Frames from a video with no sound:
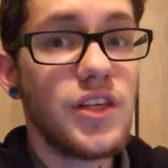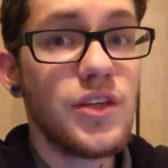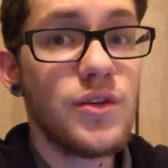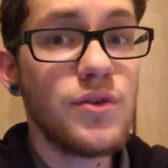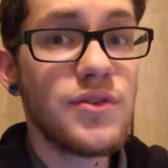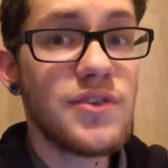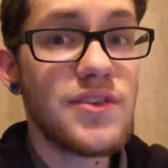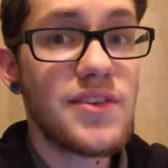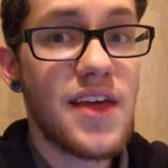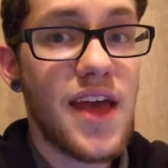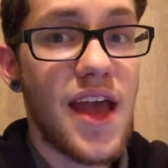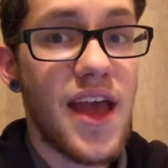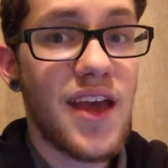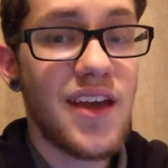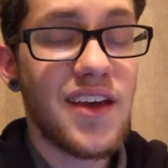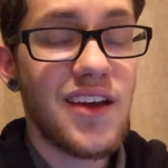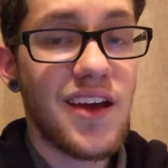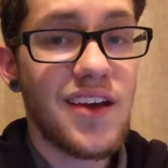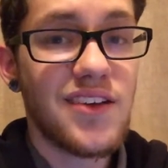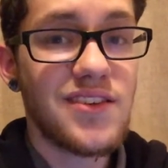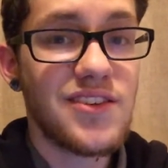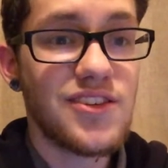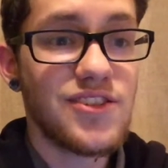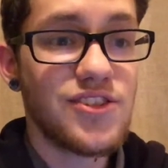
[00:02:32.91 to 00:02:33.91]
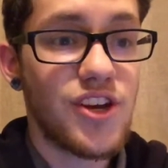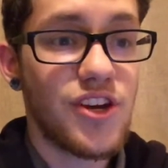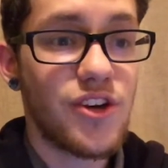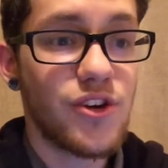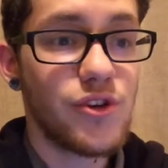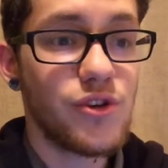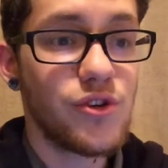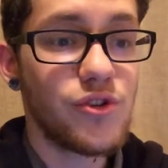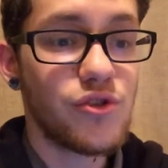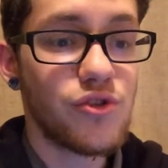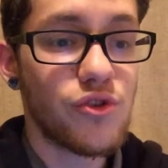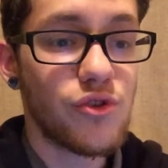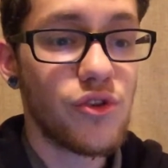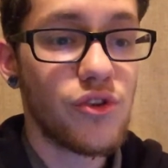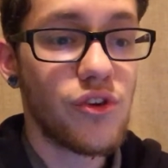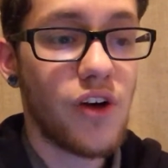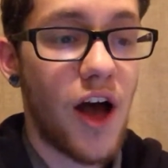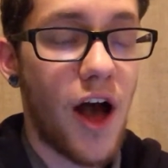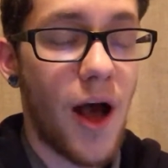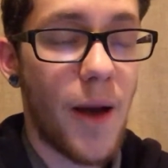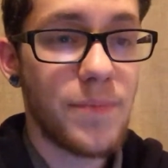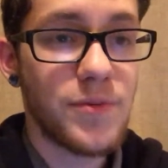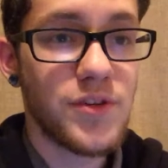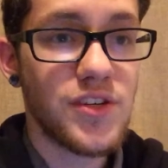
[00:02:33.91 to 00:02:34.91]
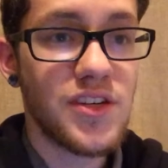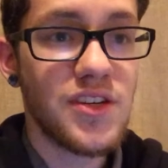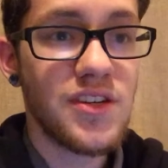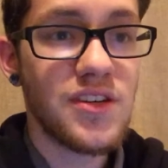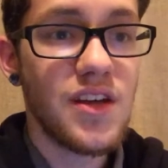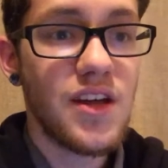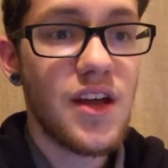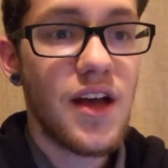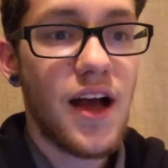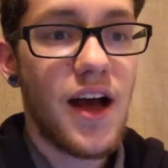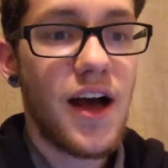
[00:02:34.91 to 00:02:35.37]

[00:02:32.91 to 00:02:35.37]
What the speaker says: Use they as a gender neutral option,